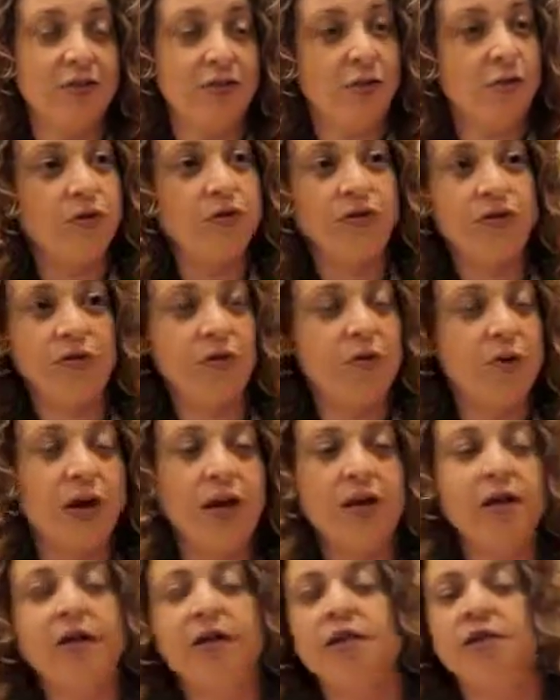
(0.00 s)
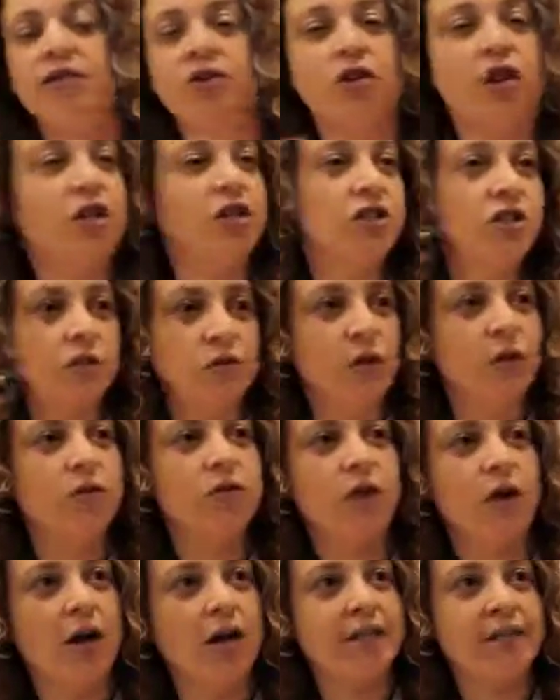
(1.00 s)
Those start your
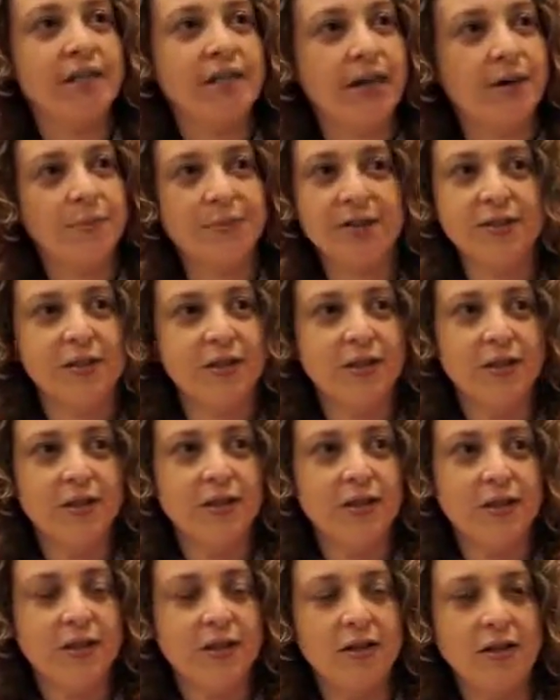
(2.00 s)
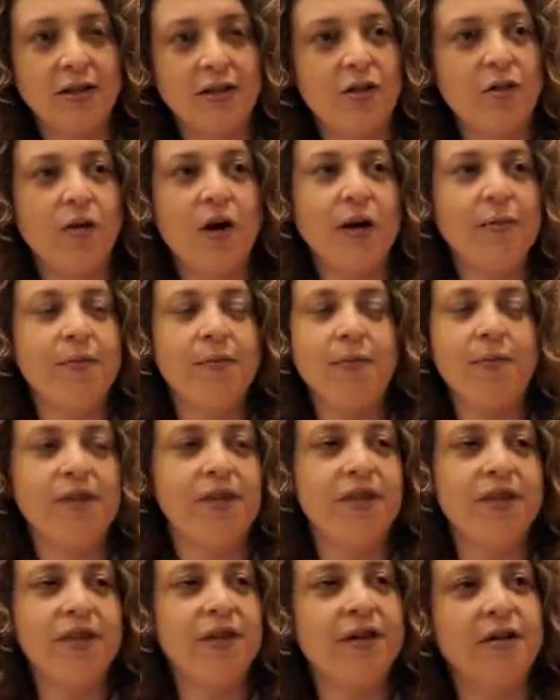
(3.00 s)
own concept. You know,
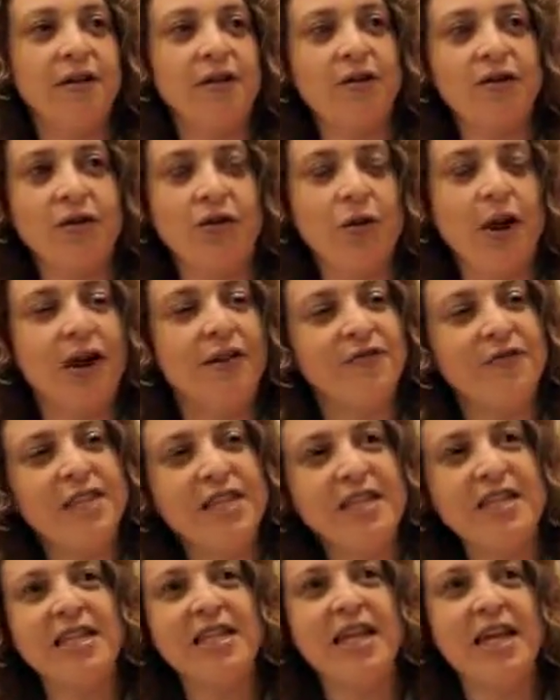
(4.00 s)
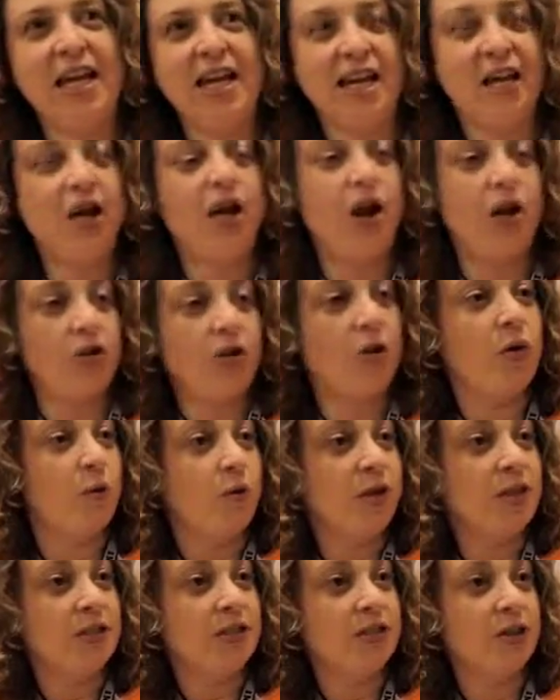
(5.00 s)
the crafting. Although it
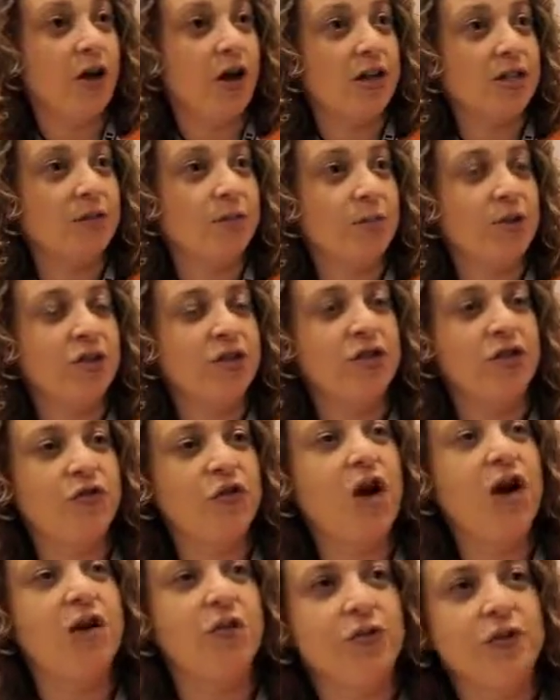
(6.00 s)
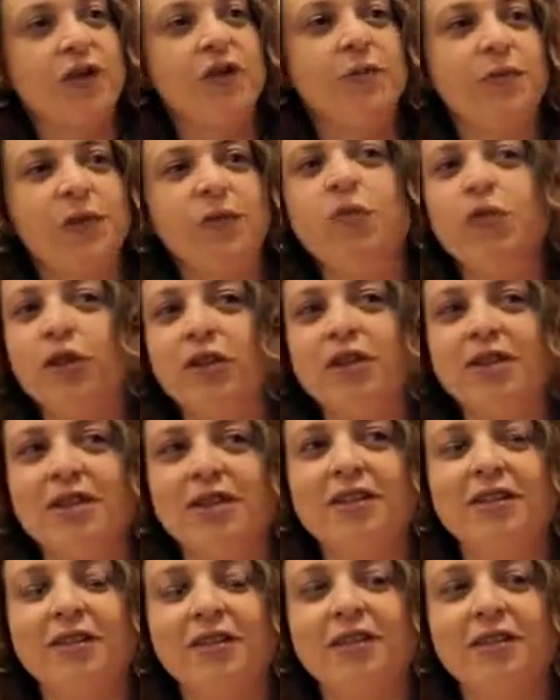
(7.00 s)
works in hospitals, you've got to really be
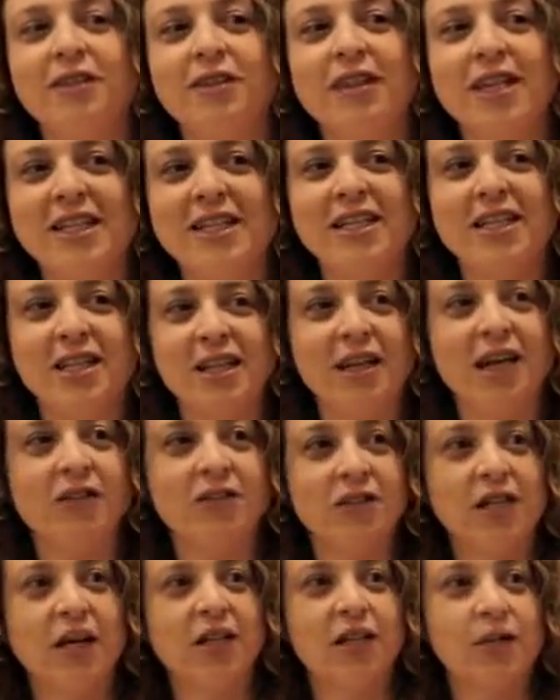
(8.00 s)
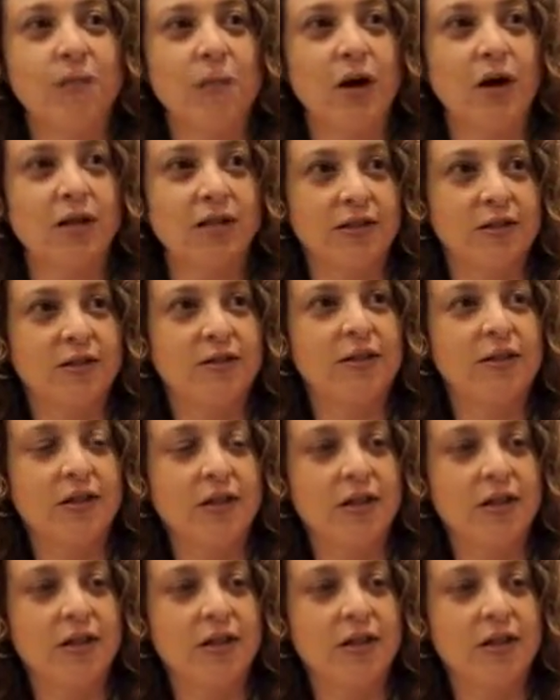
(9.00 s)
looking to think outside of the box